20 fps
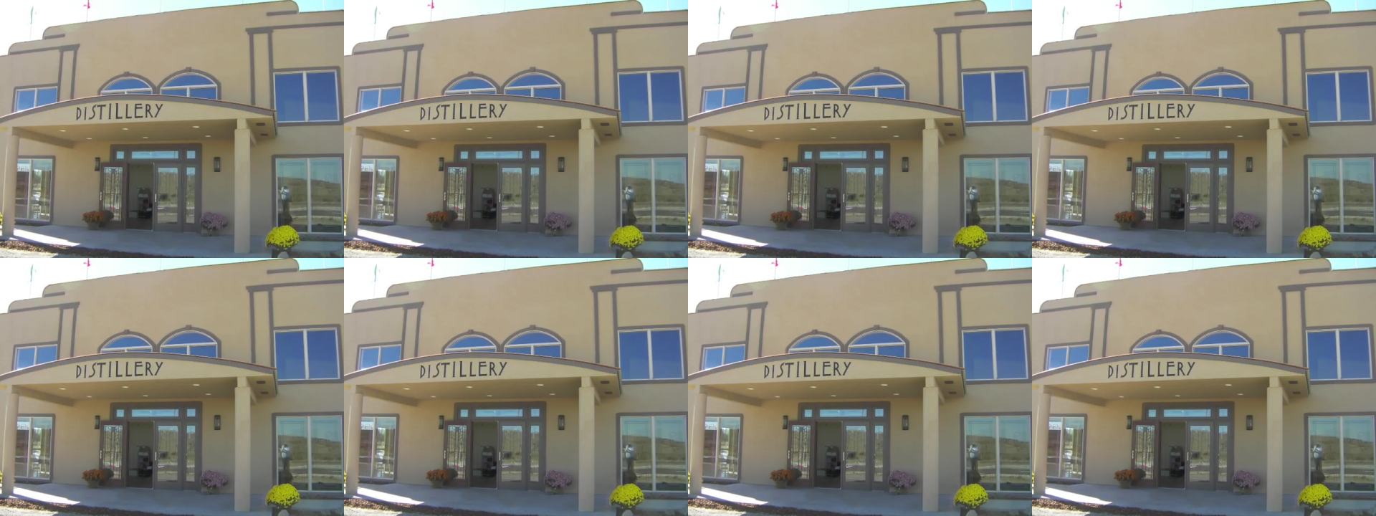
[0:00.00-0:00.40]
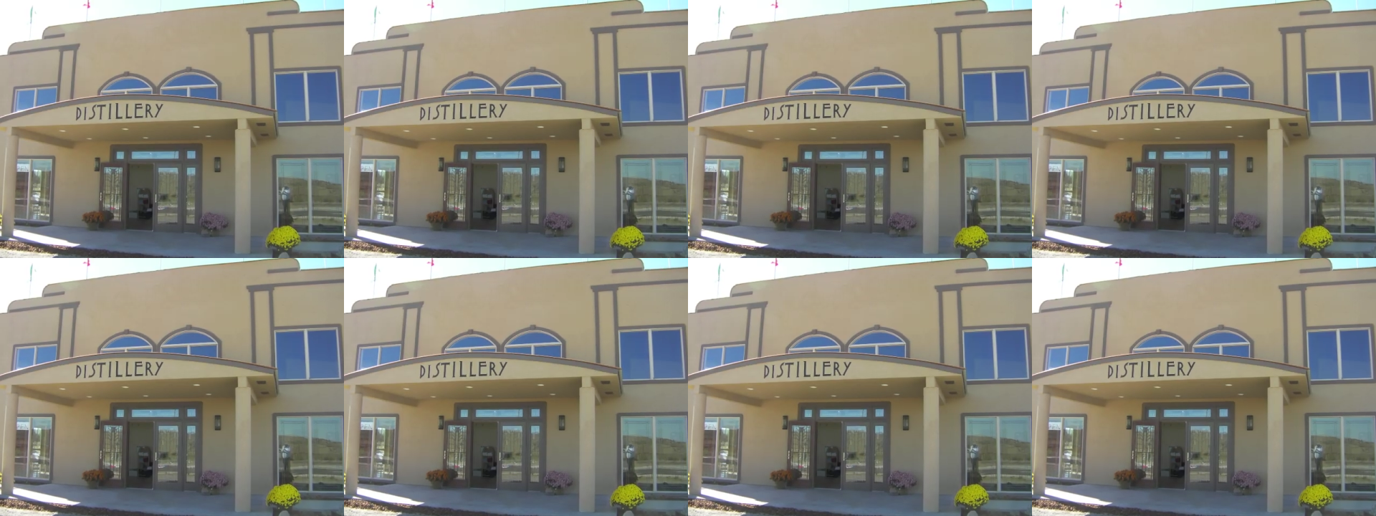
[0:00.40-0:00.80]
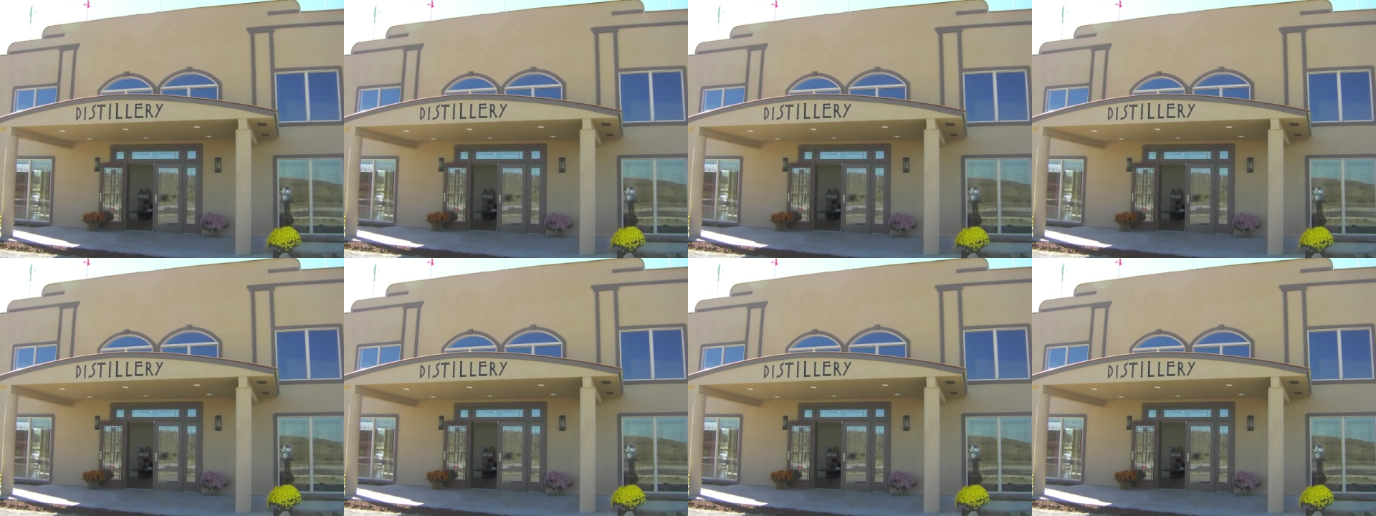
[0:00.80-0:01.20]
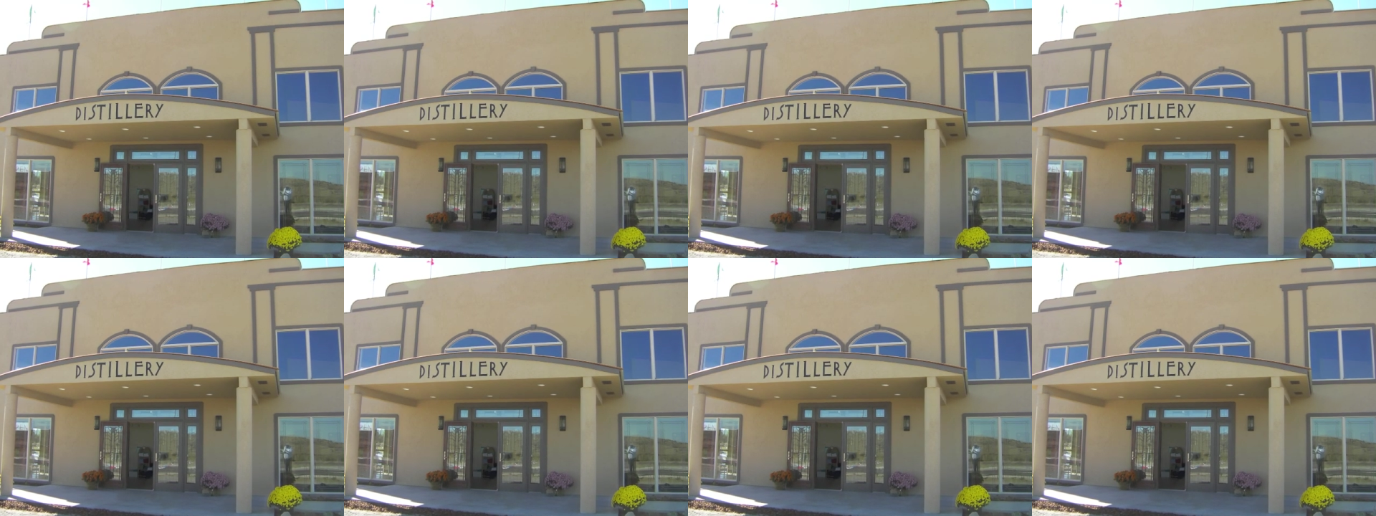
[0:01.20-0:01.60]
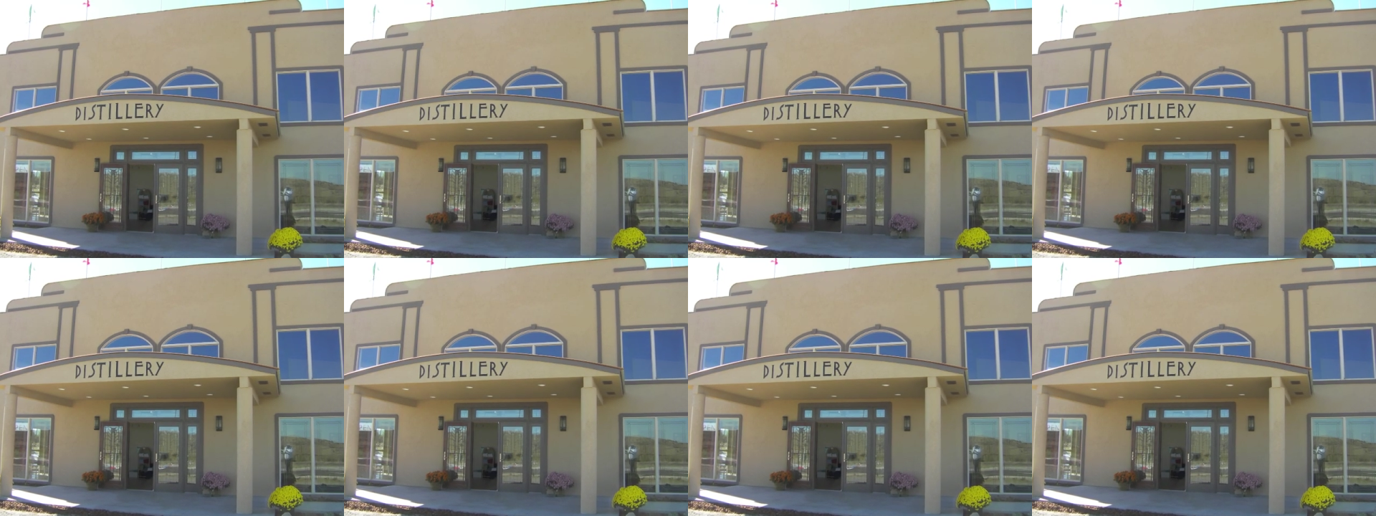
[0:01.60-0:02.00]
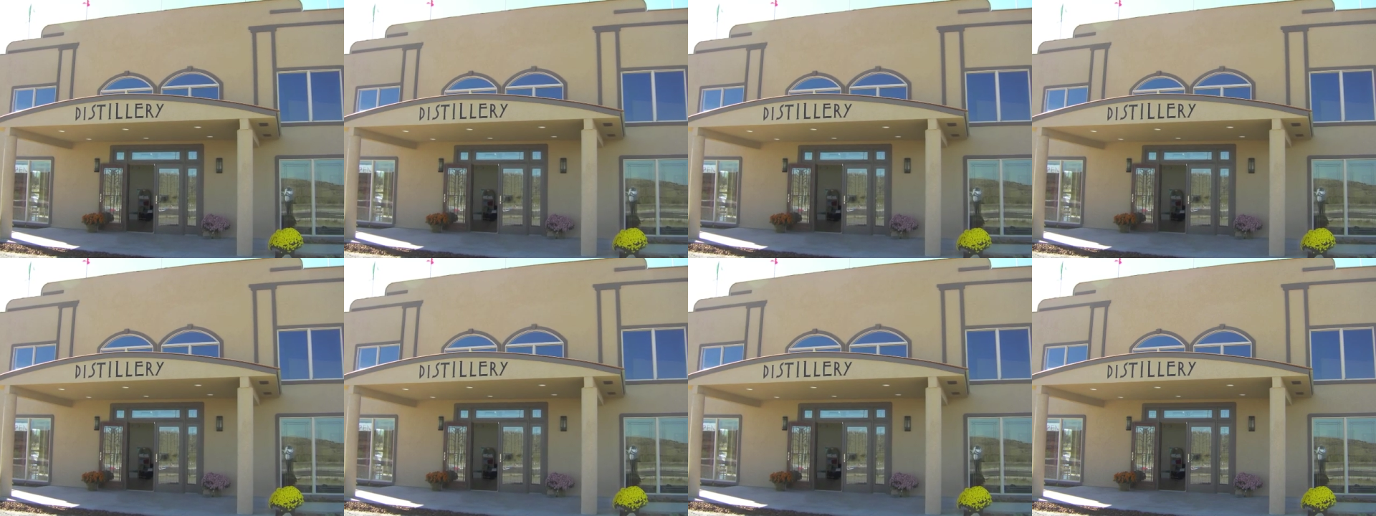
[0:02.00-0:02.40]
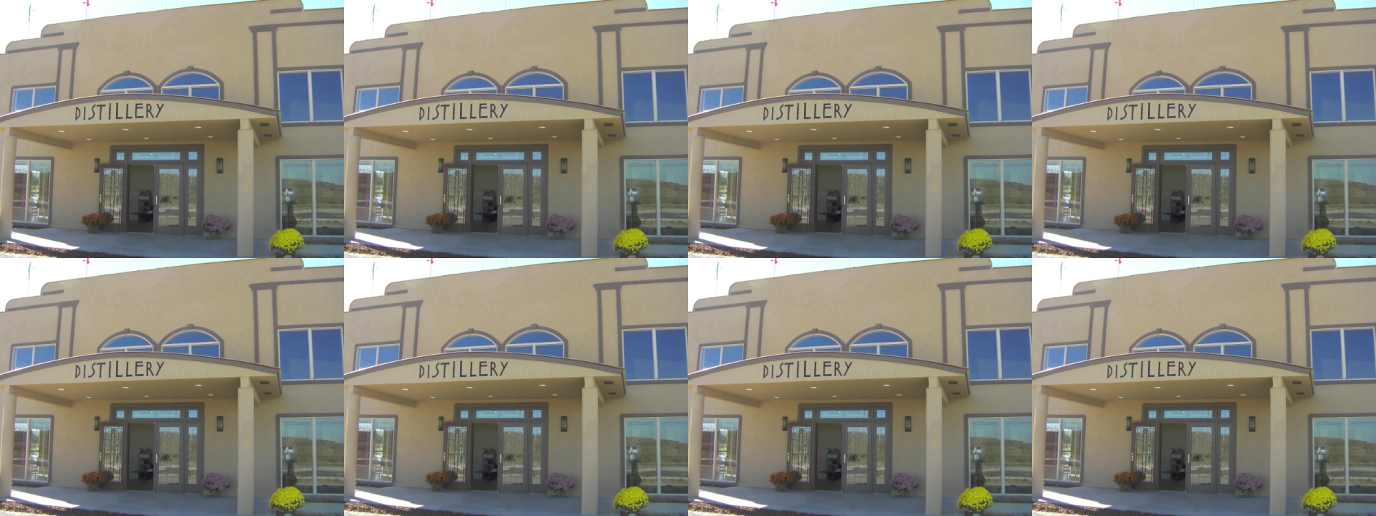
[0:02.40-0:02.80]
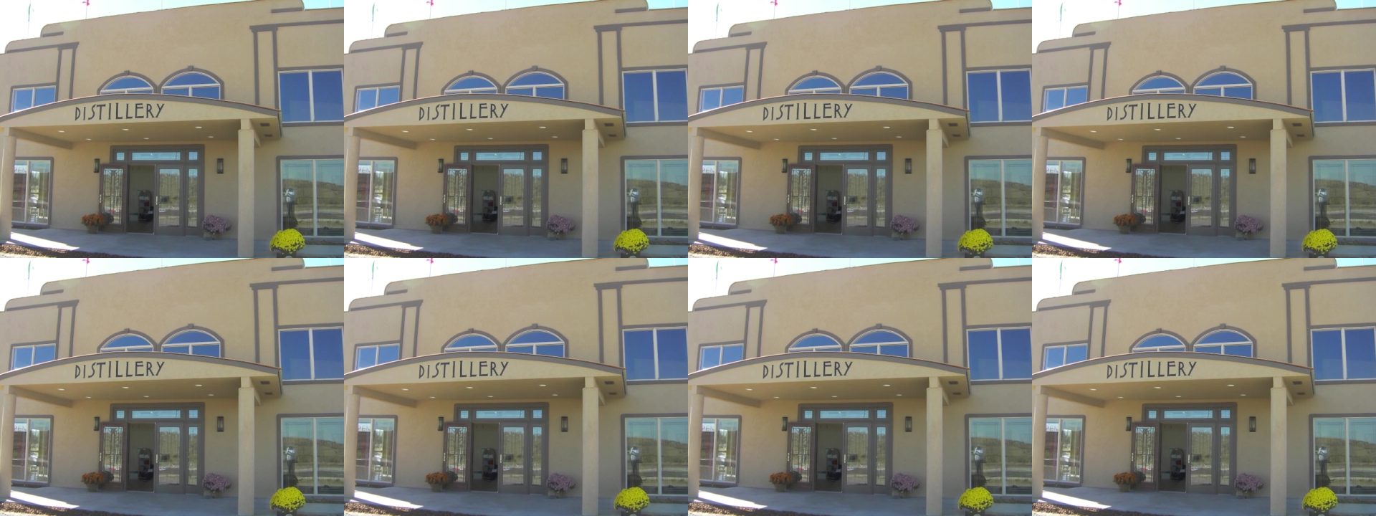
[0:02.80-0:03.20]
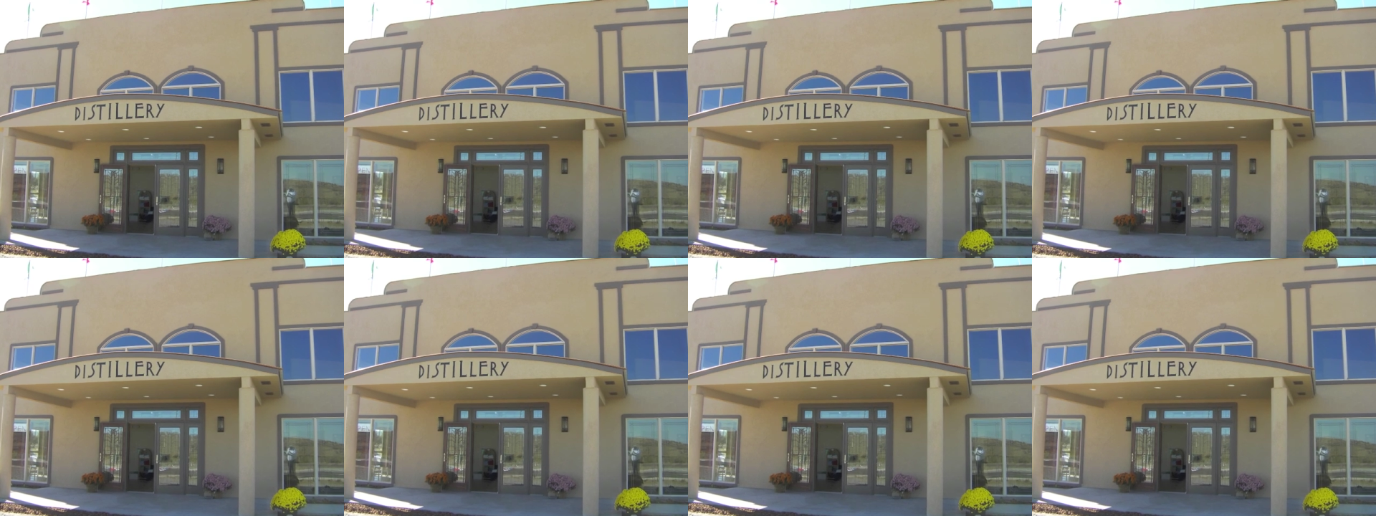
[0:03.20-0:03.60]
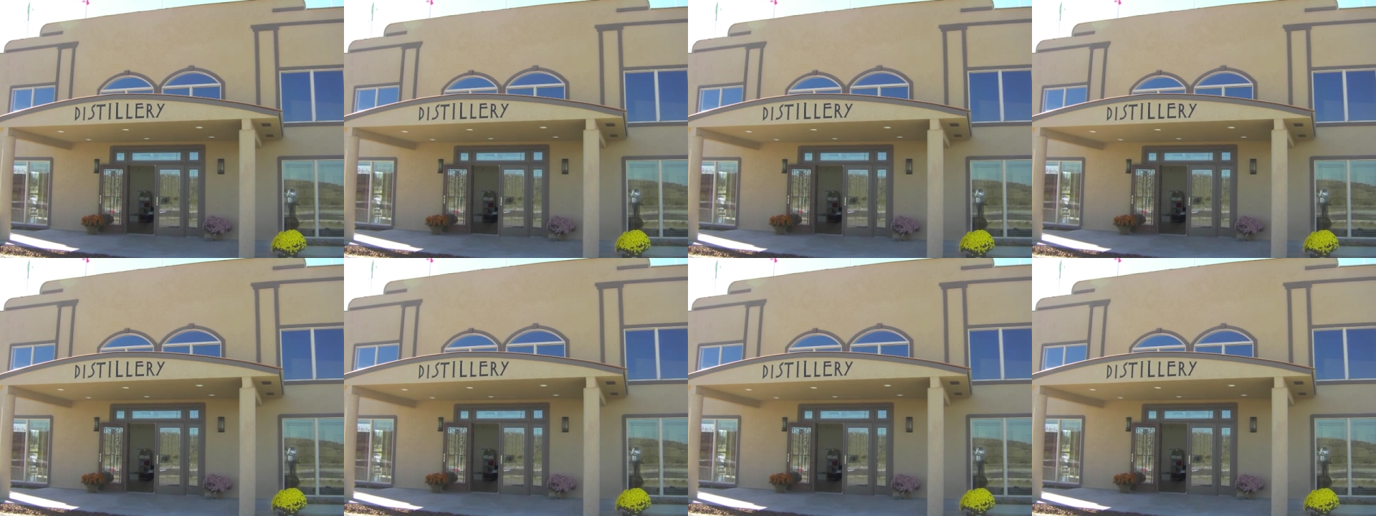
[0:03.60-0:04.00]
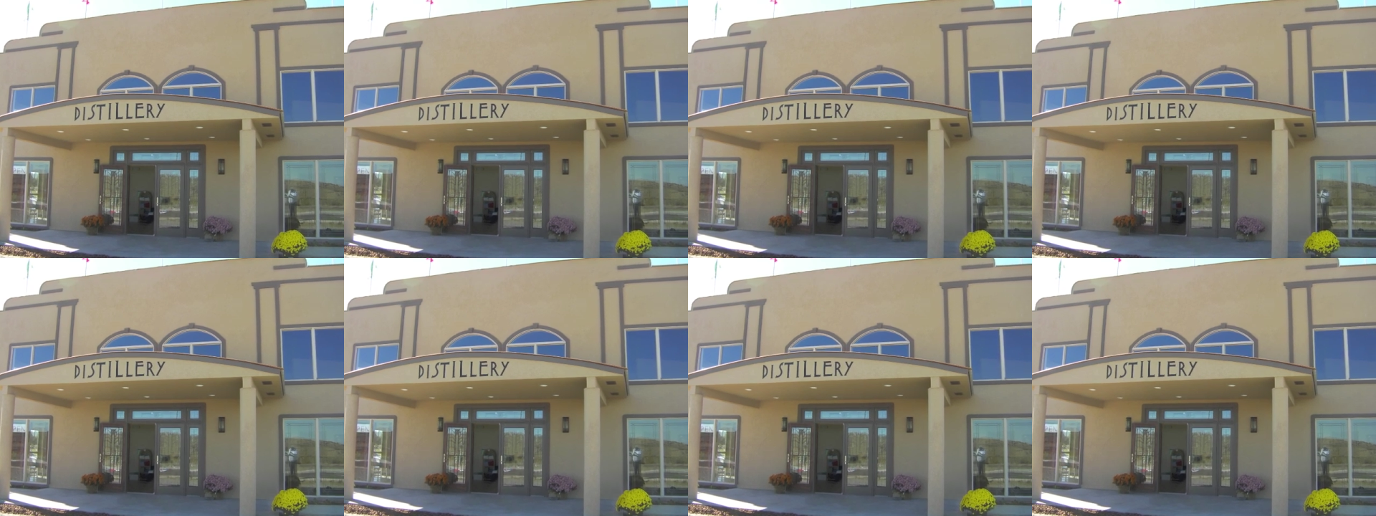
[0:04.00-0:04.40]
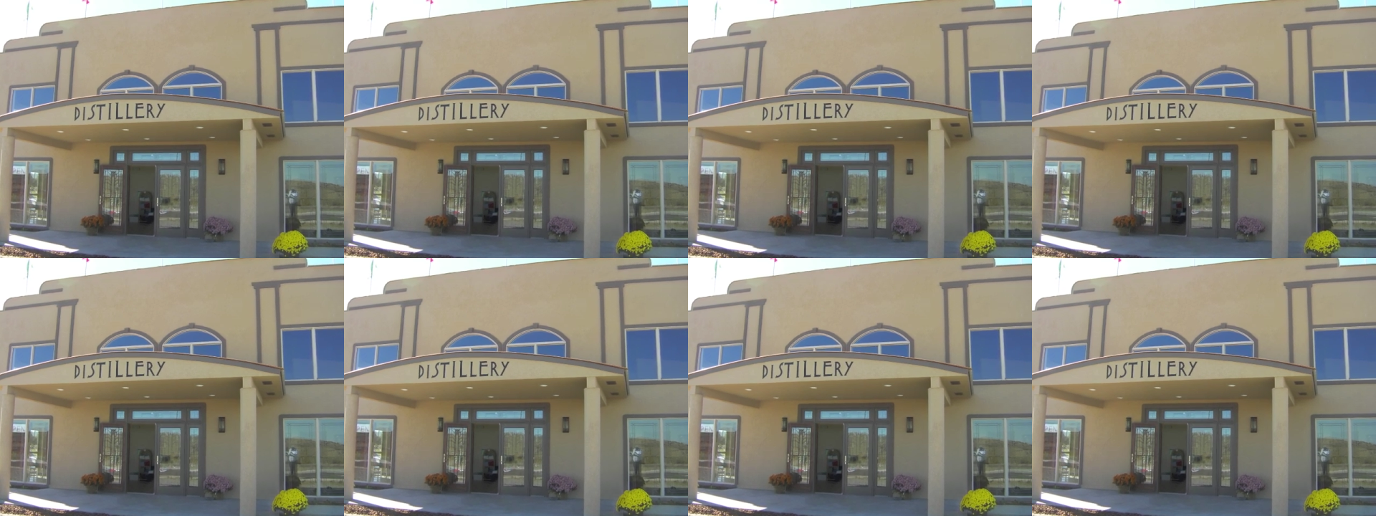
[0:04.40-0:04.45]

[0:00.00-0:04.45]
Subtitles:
[unreadable: no face in view]